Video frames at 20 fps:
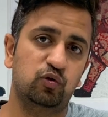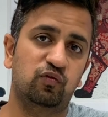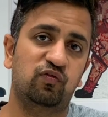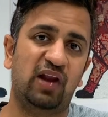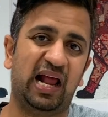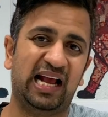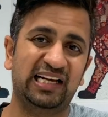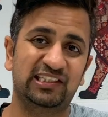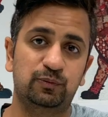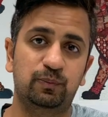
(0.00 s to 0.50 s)
to
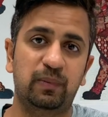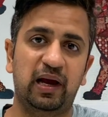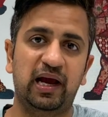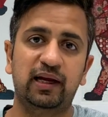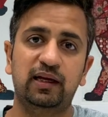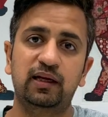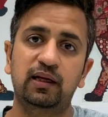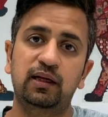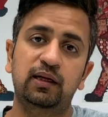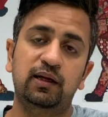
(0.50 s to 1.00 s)

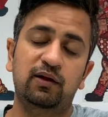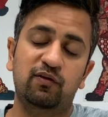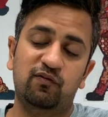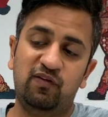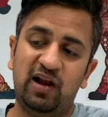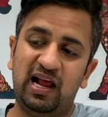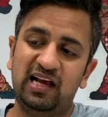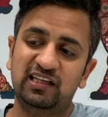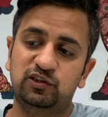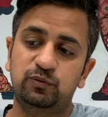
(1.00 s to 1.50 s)
flashback,
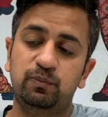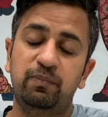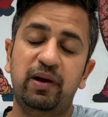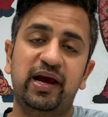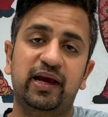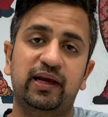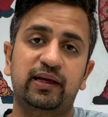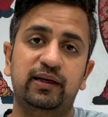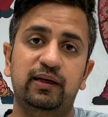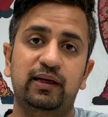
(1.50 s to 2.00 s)

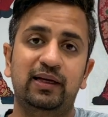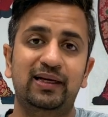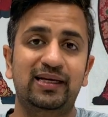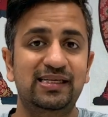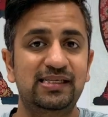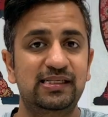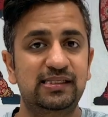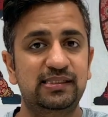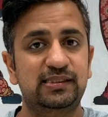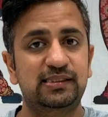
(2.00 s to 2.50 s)
flashback
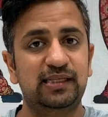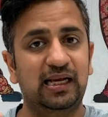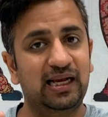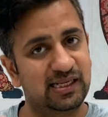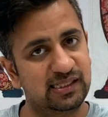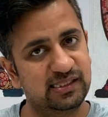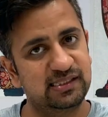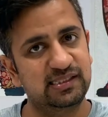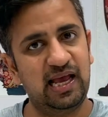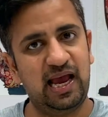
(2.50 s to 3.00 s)
is
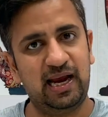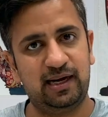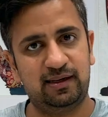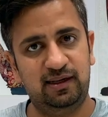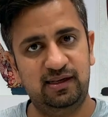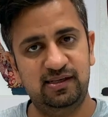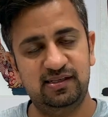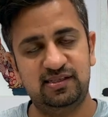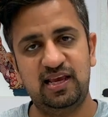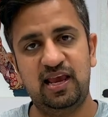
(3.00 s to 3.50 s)

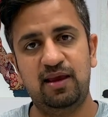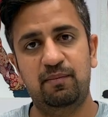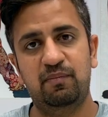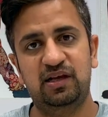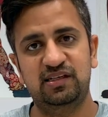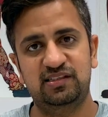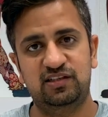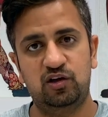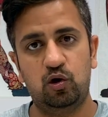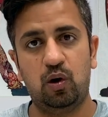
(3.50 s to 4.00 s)
exactly same
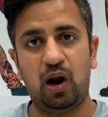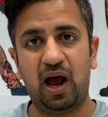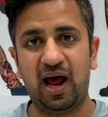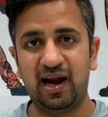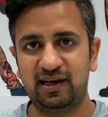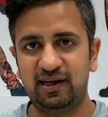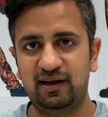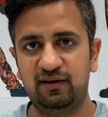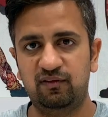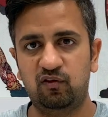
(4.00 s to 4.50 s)
as your
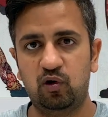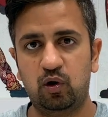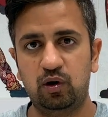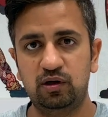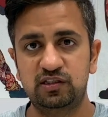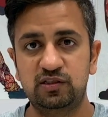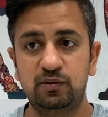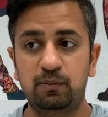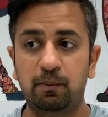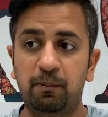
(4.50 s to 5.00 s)
archive
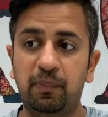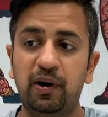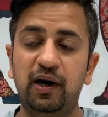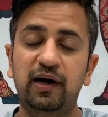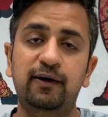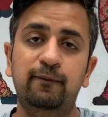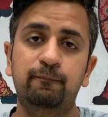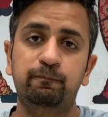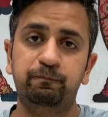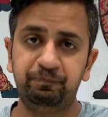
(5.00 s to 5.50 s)
logs,
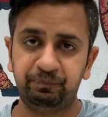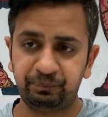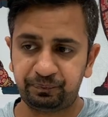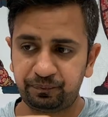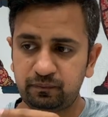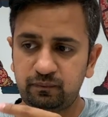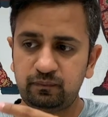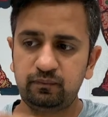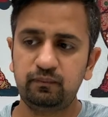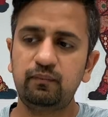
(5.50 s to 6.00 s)
but
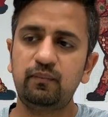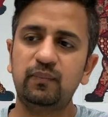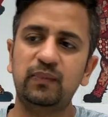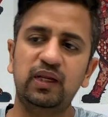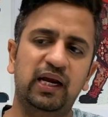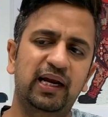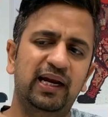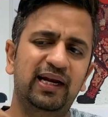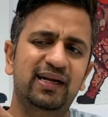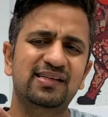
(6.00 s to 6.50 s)

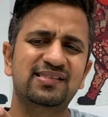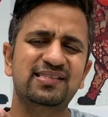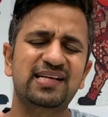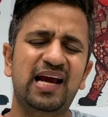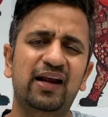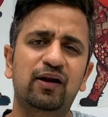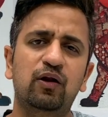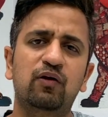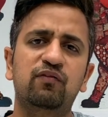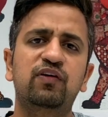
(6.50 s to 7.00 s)
it is
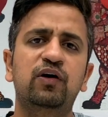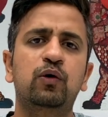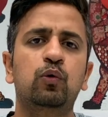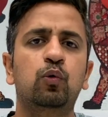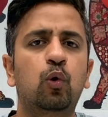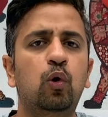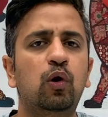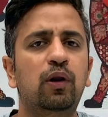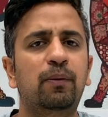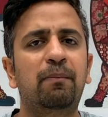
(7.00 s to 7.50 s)
kind of a
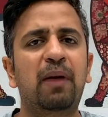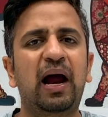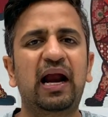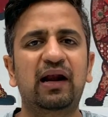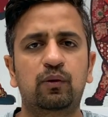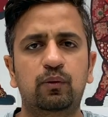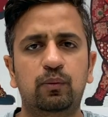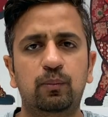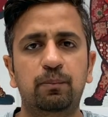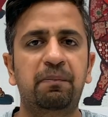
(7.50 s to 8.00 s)
roll
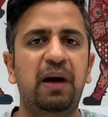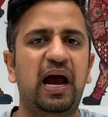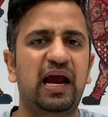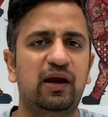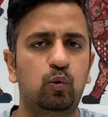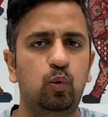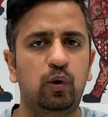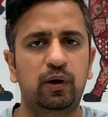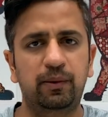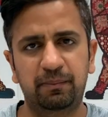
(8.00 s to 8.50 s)

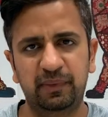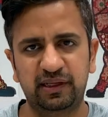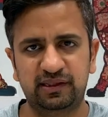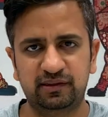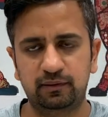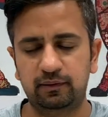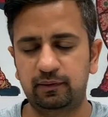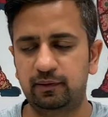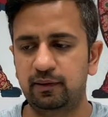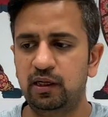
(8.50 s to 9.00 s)
backward
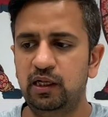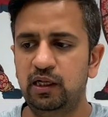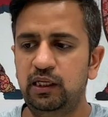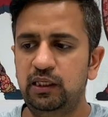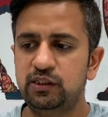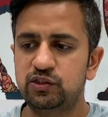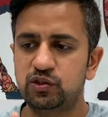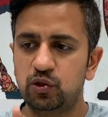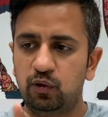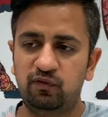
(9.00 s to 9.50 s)
method.
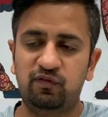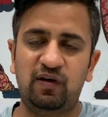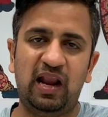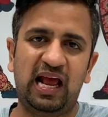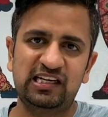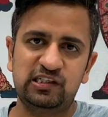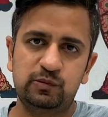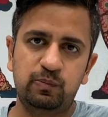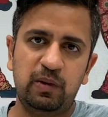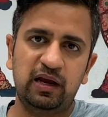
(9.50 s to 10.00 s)
So
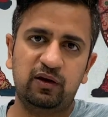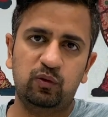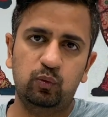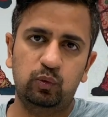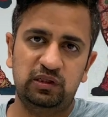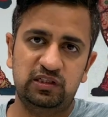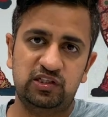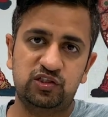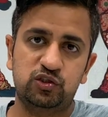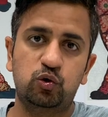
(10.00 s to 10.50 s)
flashback
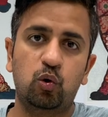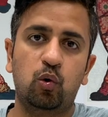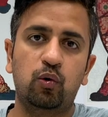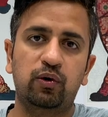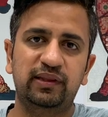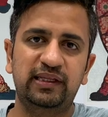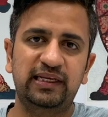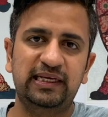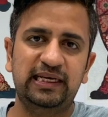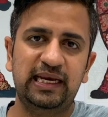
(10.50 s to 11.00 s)
will store
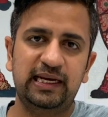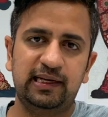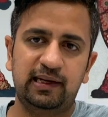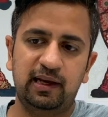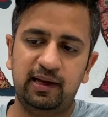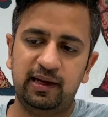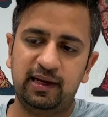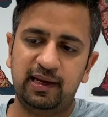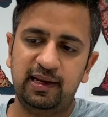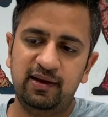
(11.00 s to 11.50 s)
the
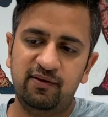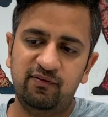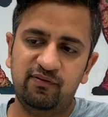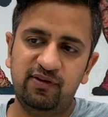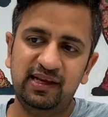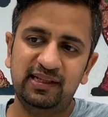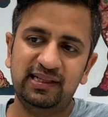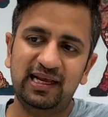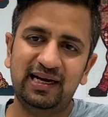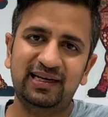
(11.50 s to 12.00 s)
data in a
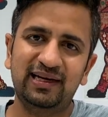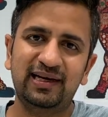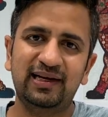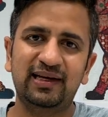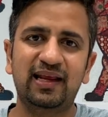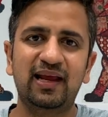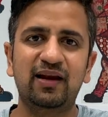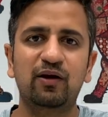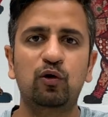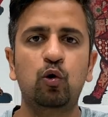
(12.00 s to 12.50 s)
way that it
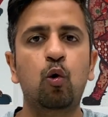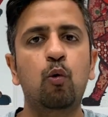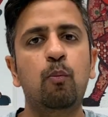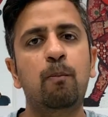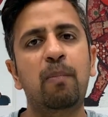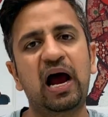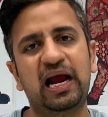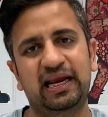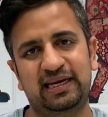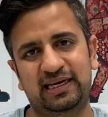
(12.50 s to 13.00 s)
can go
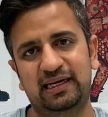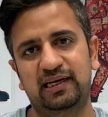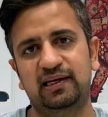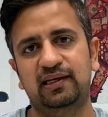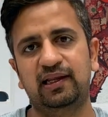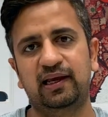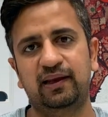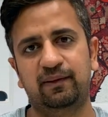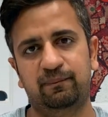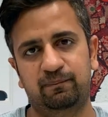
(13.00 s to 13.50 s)
back in
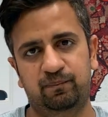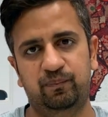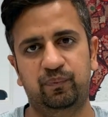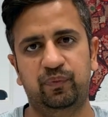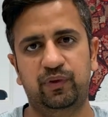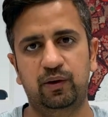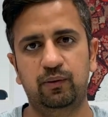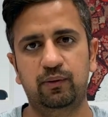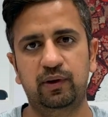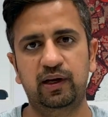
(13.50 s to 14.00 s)
time,
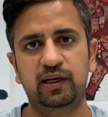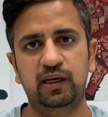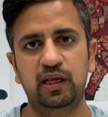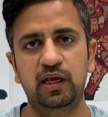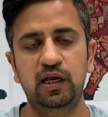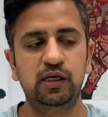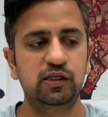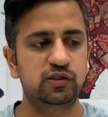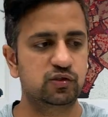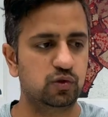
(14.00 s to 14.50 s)
right?
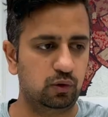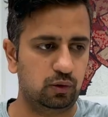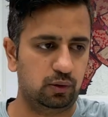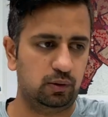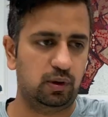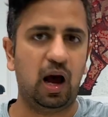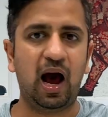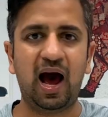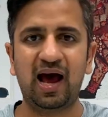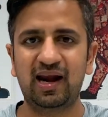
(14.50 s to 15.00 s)

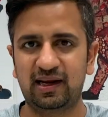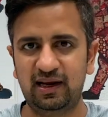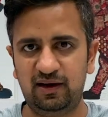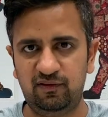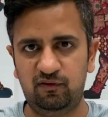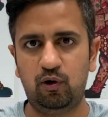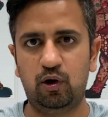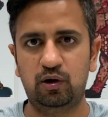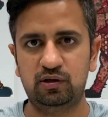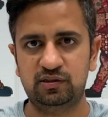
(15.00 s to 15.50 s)
So
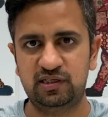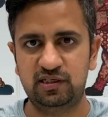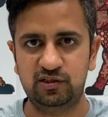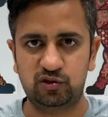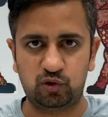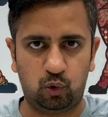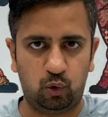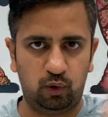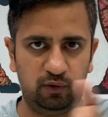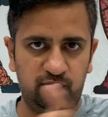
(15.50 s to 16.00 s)
archive logs is
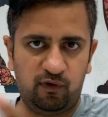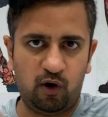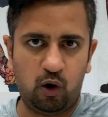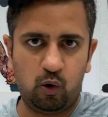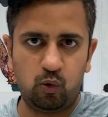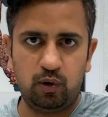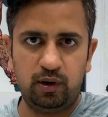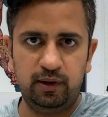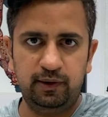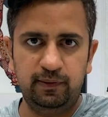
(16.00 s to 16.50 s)
roll
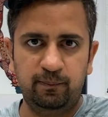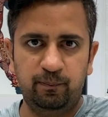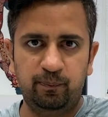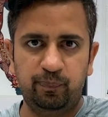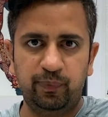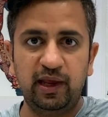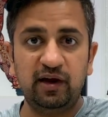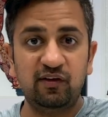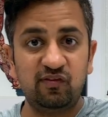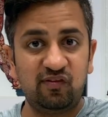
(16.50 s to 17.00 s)
forward,
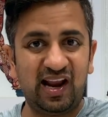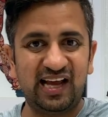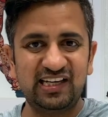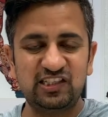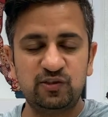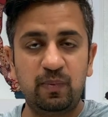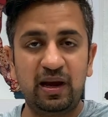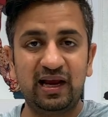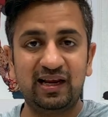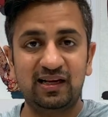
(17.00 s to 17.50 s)

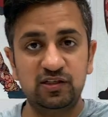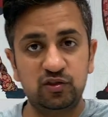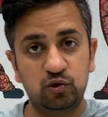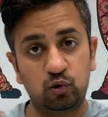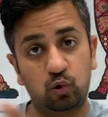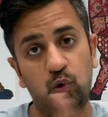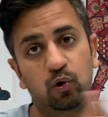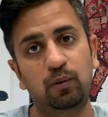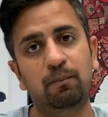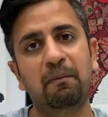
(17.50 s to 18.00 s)
flashback is
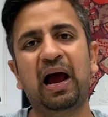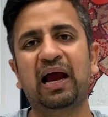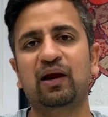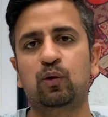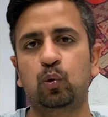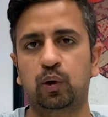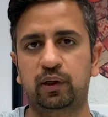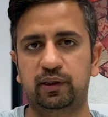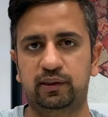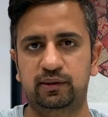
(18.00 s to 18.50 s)
roll
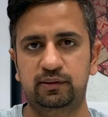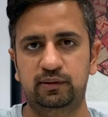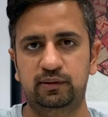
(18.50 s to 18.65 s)
backward.